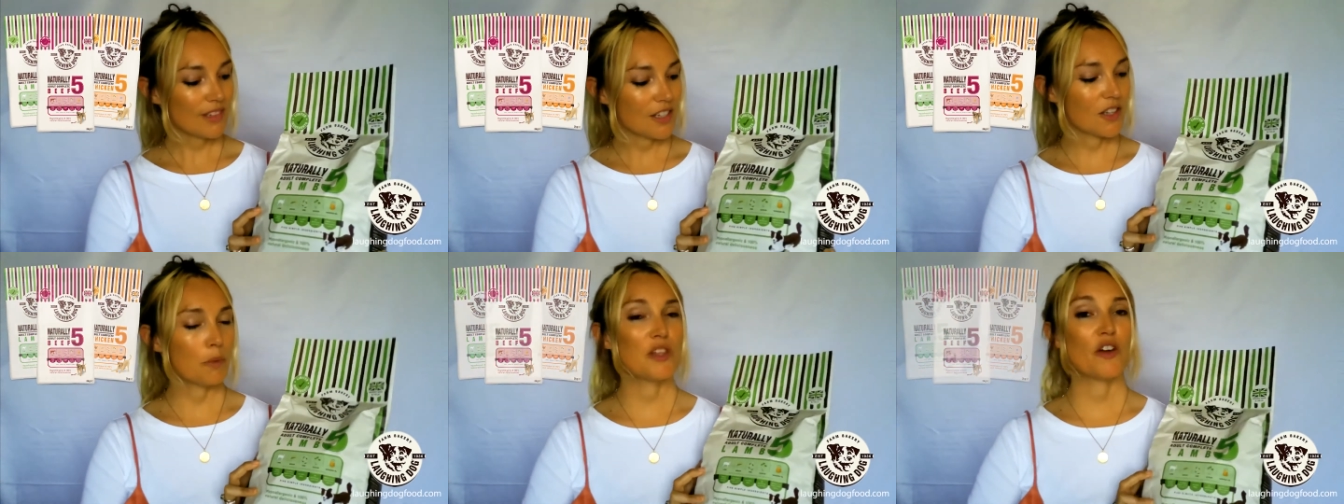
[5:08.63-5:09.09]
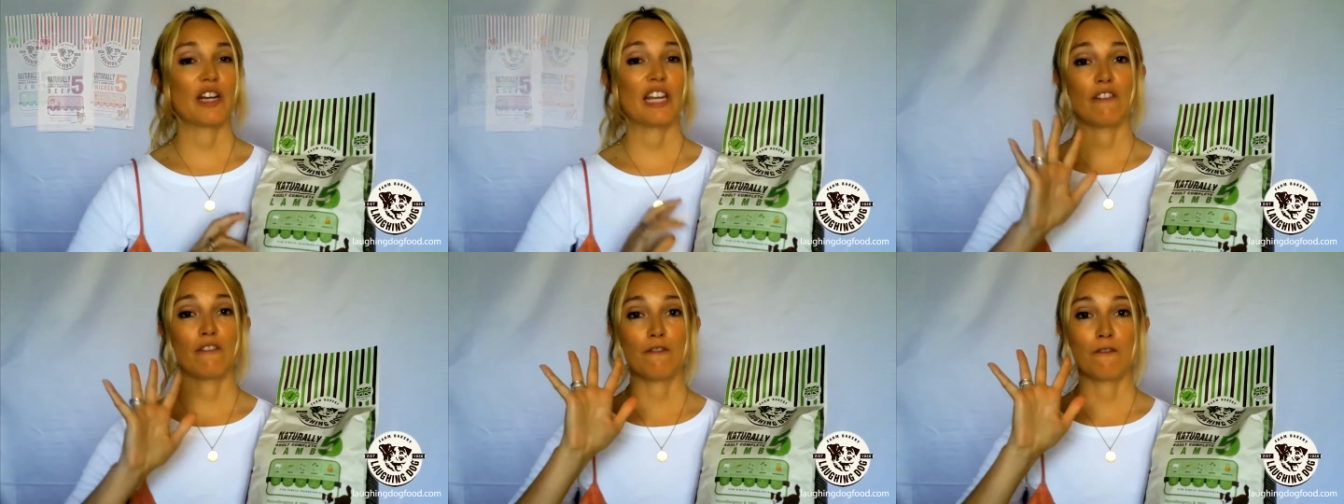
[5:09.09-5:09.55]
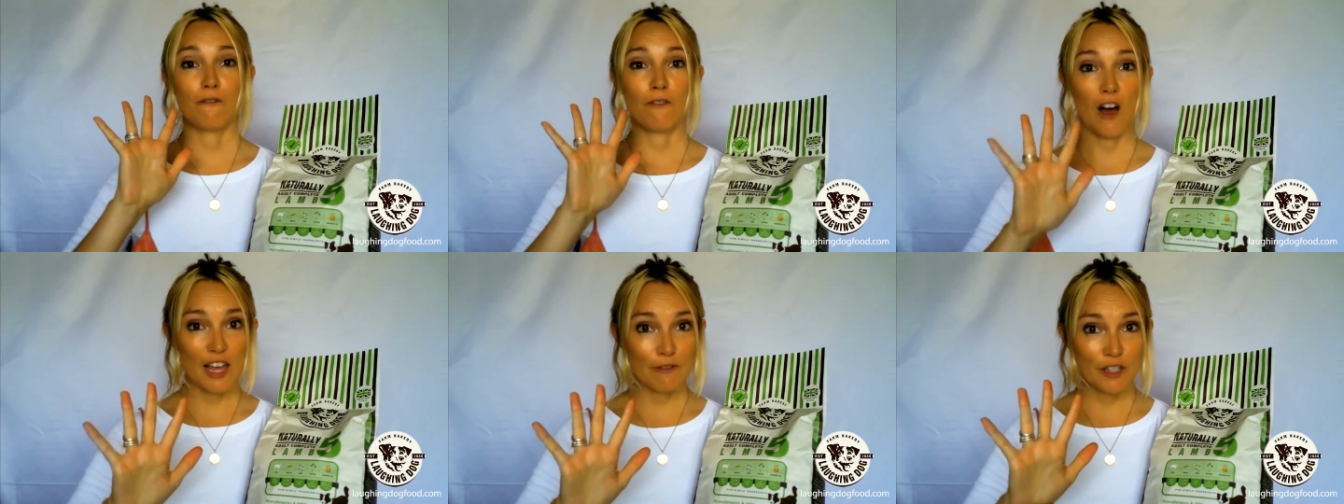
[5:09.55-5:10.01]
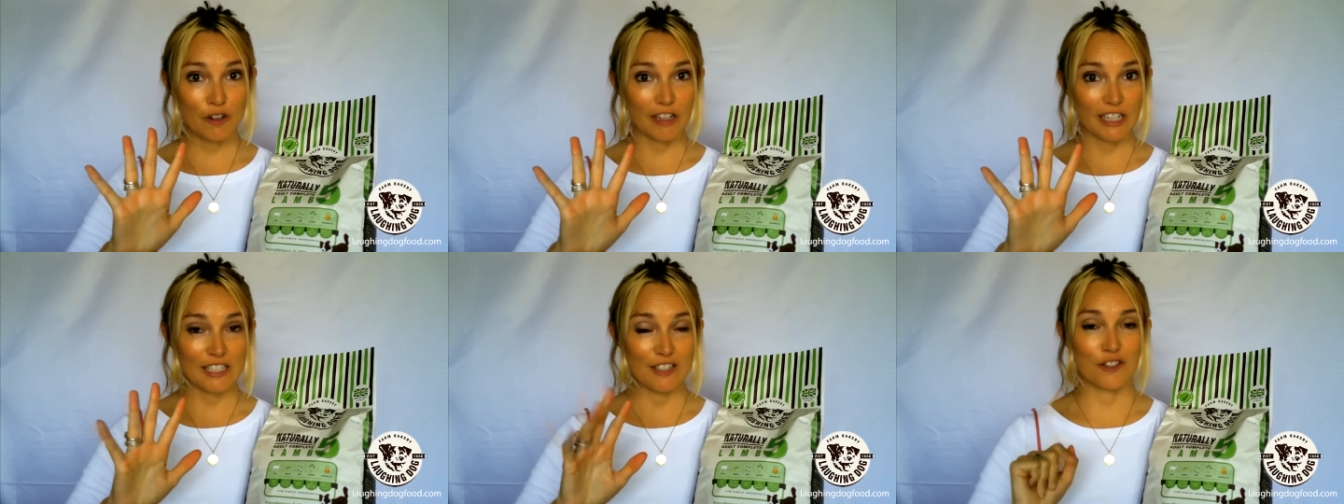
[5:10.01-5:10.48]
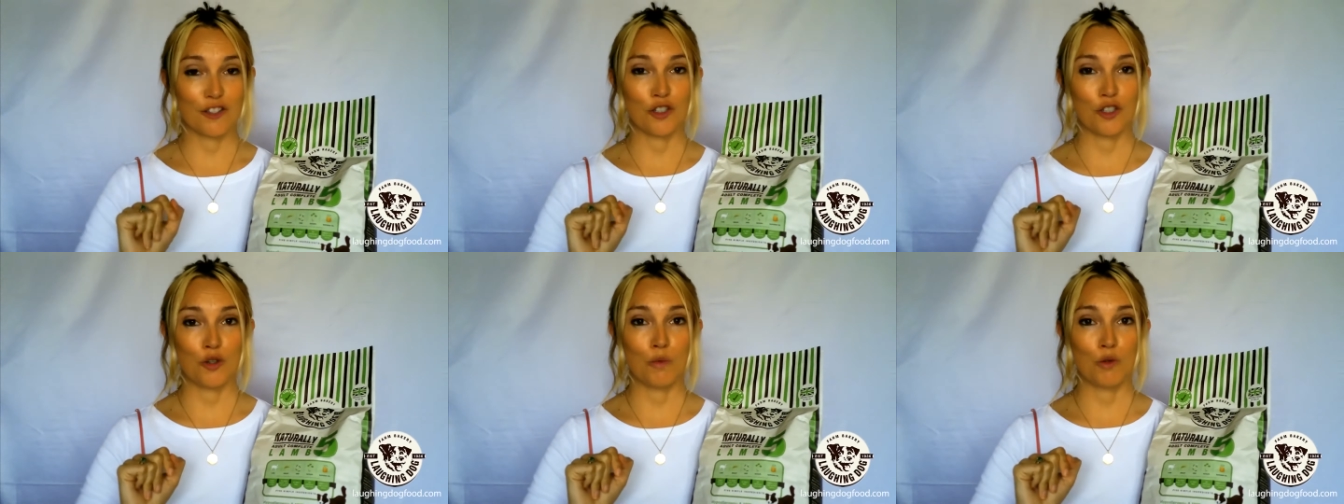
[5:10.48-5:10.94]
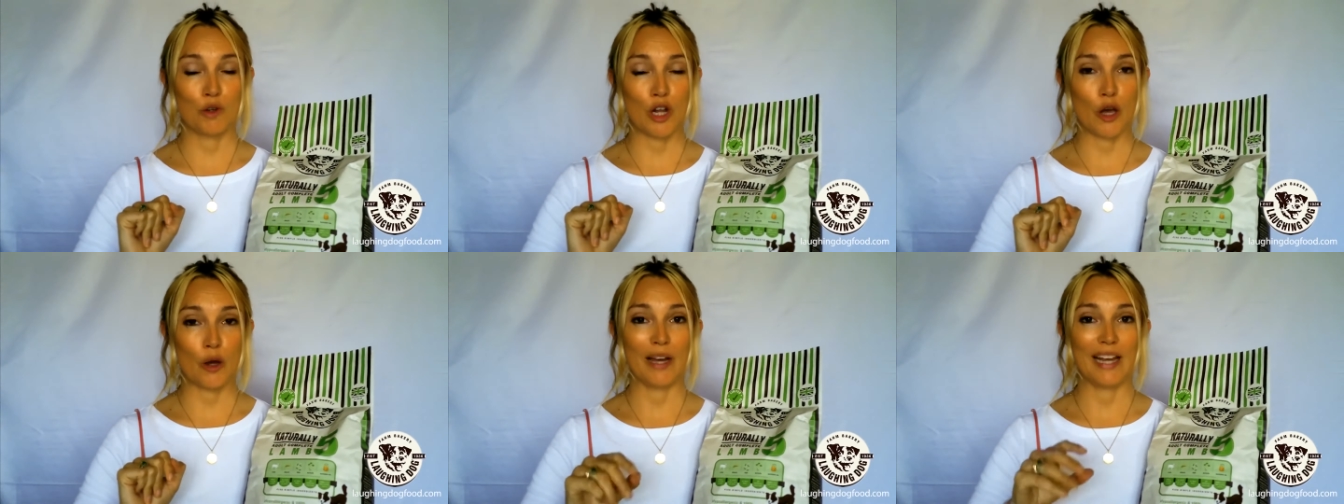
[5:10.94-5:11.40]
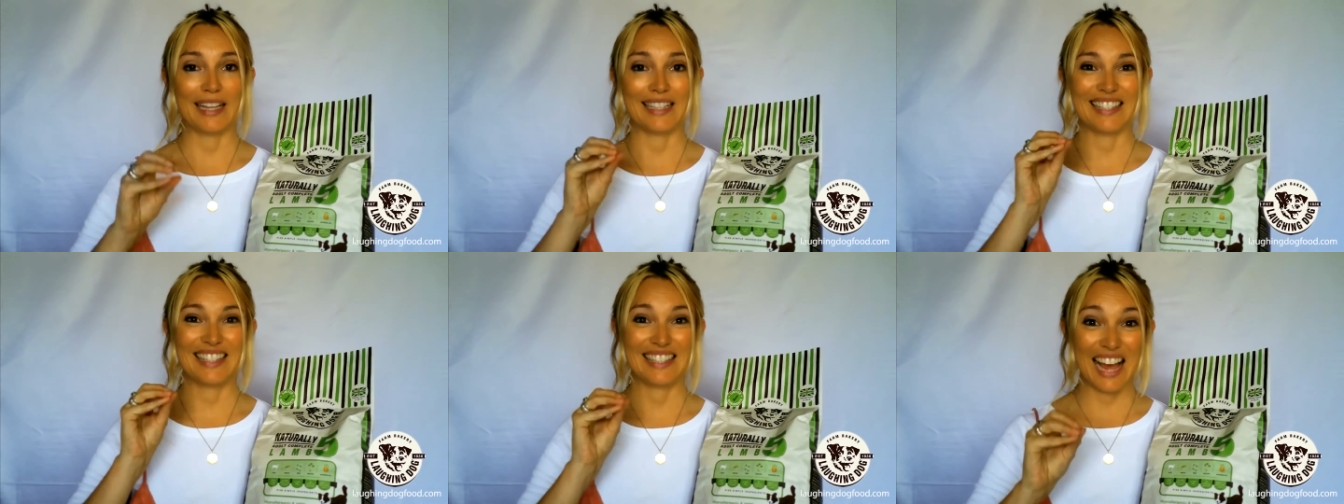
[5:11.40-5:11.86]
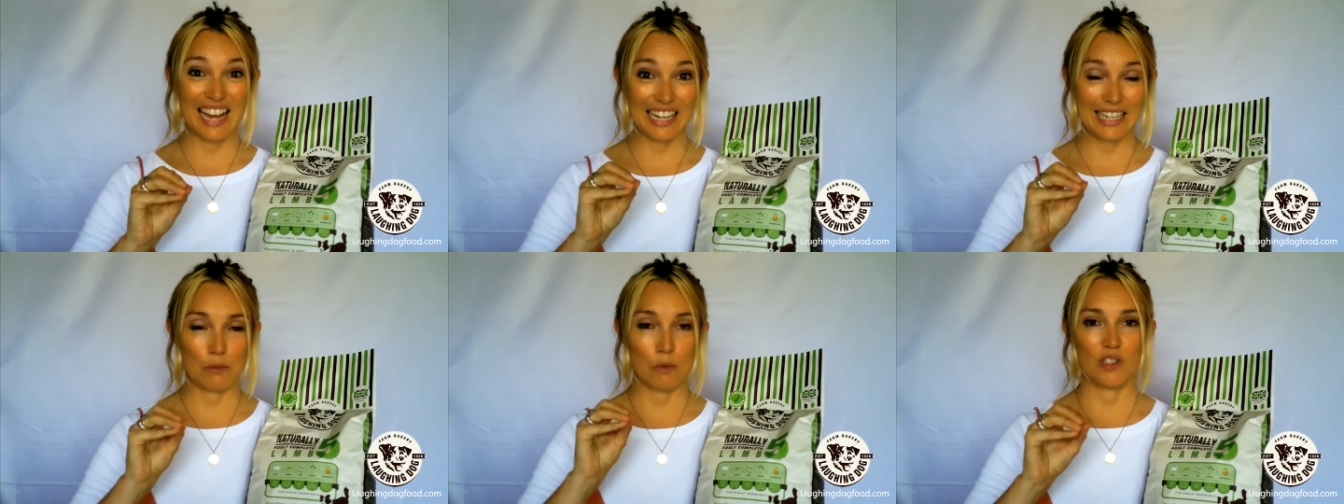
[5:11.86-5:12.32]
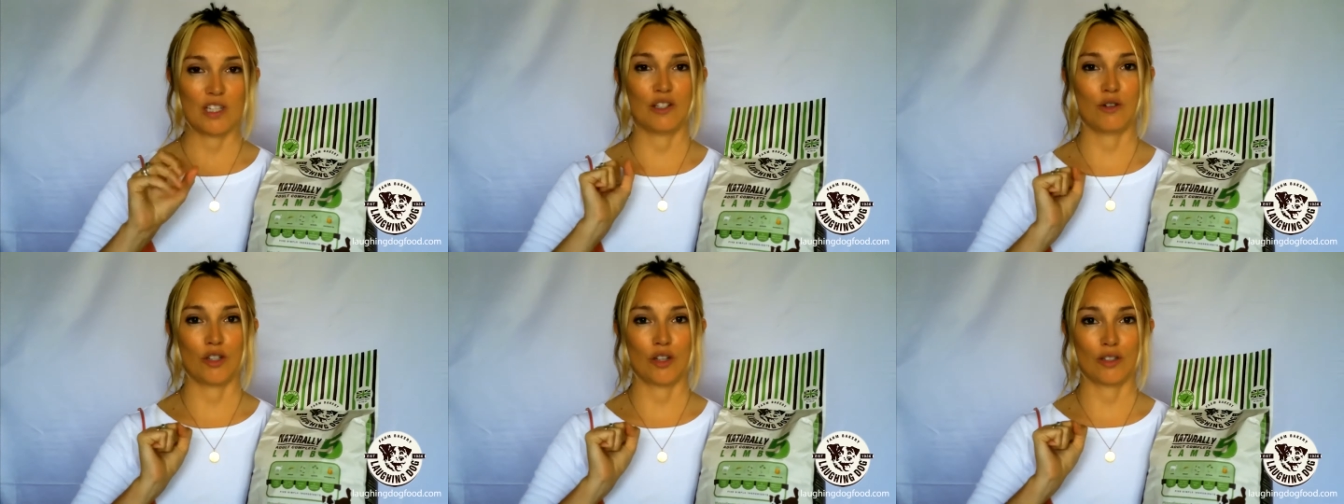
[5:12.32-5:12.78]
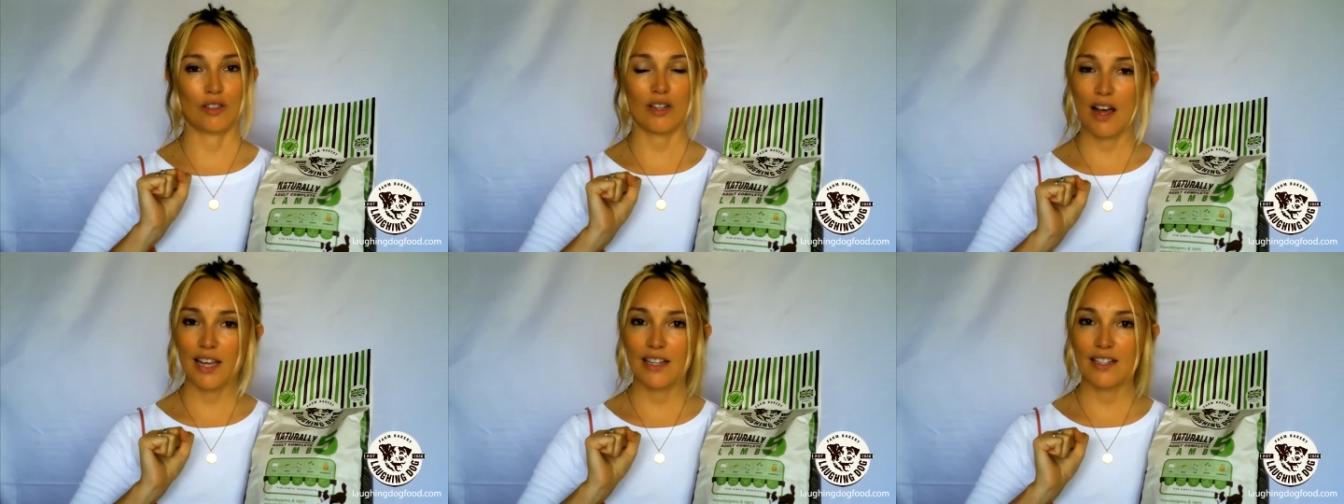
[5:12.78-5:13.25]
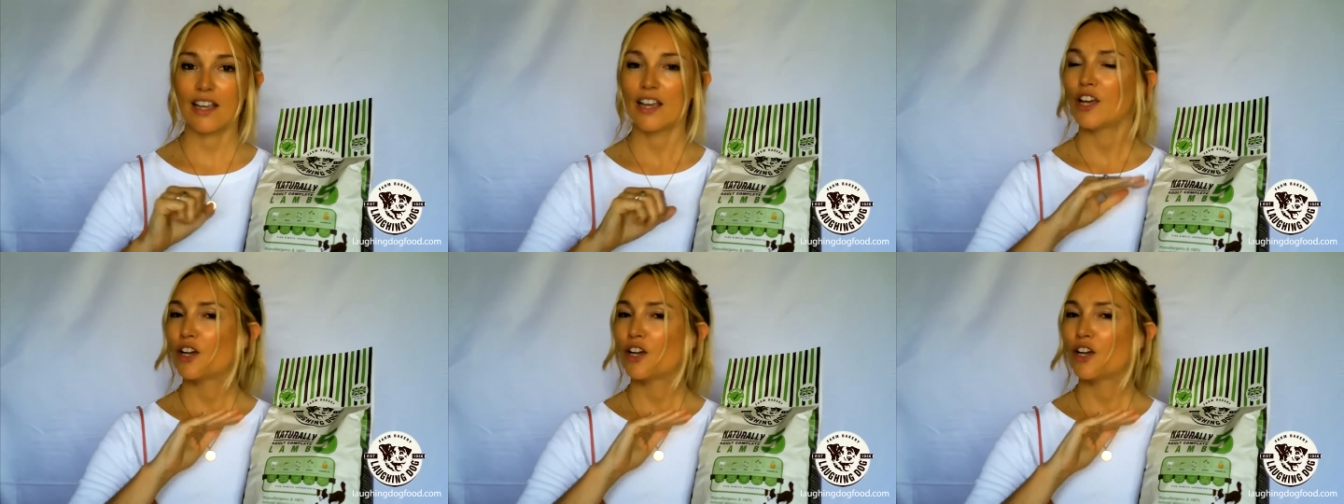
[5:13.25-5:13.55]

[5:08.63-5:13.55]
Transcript: So with only 5 ingredients, you will know exactly what's in your dog's diet.